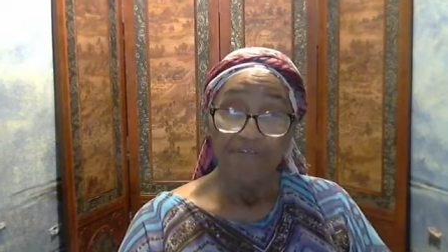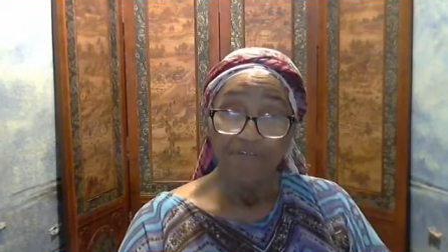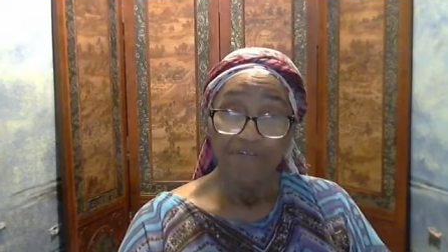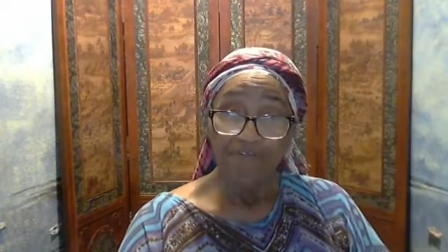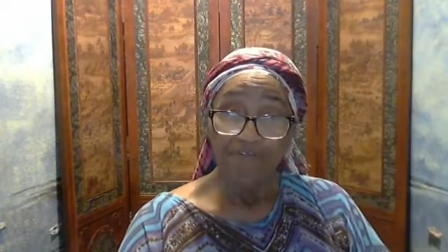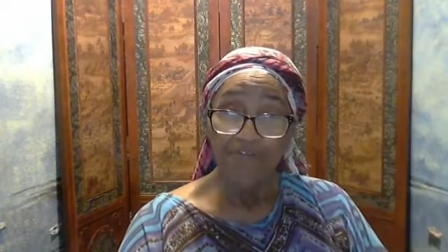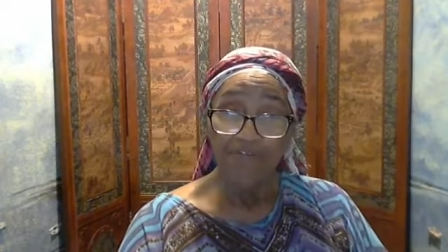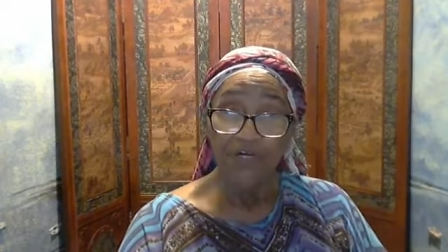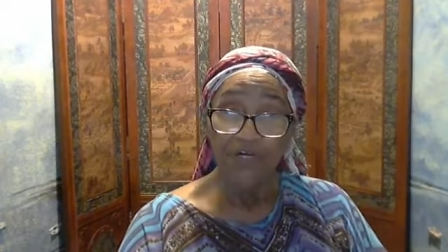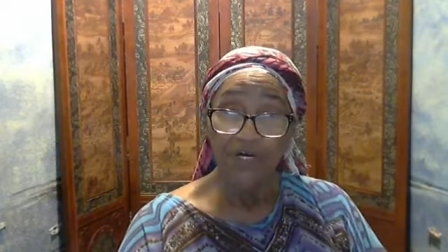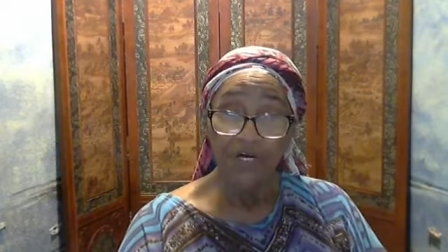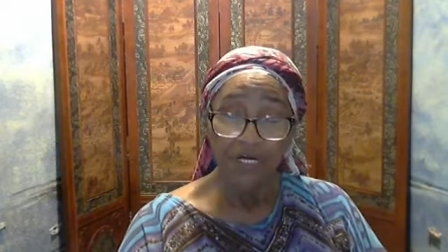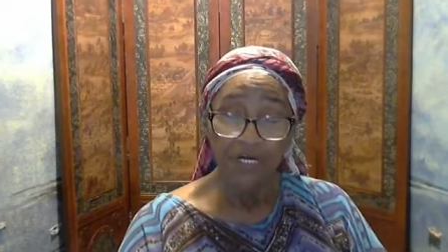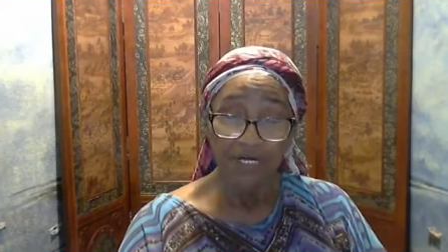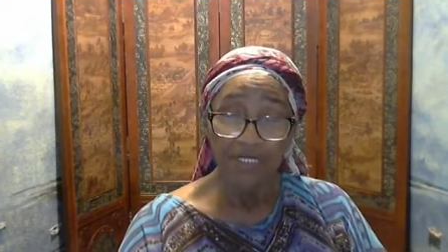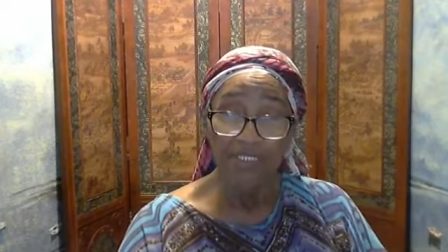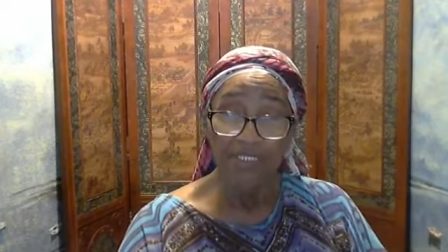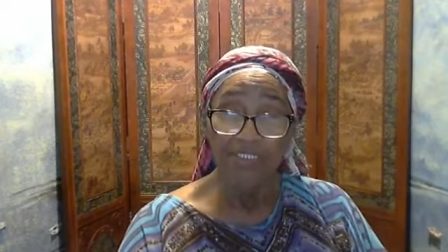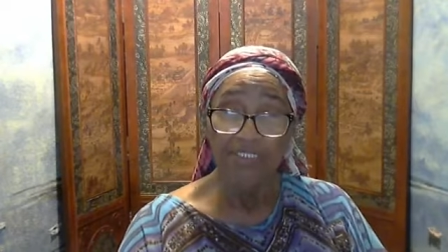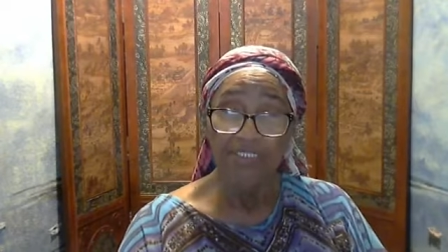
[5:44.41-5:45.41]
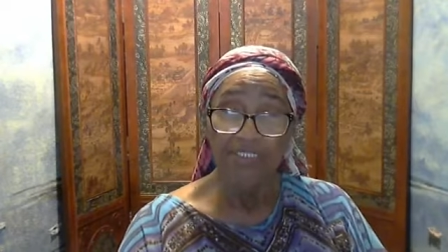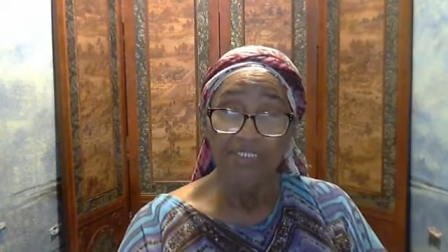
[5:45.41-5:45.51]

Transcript: for